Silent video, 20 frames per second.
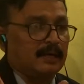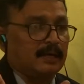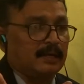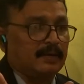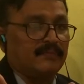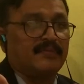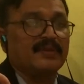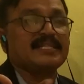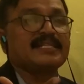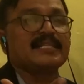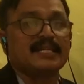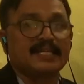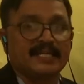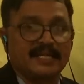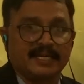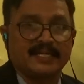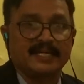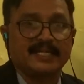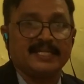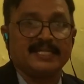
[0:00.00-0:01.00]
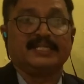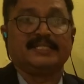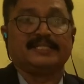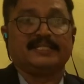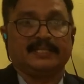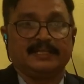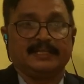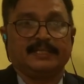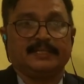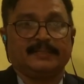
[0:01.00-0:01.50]
facilitated
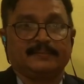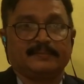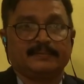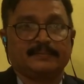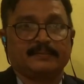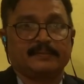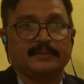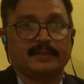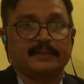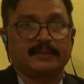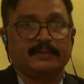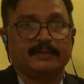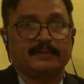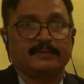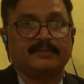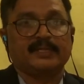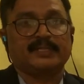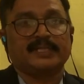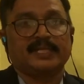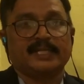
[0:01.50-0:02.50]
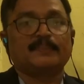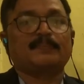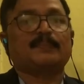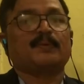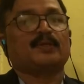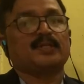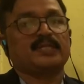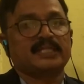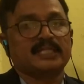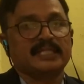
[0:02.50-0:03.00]
easily for the
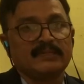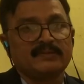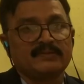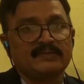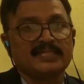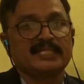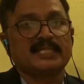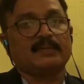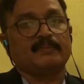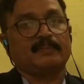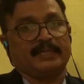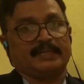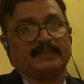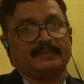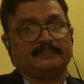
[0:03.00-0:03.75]
deposition of semen.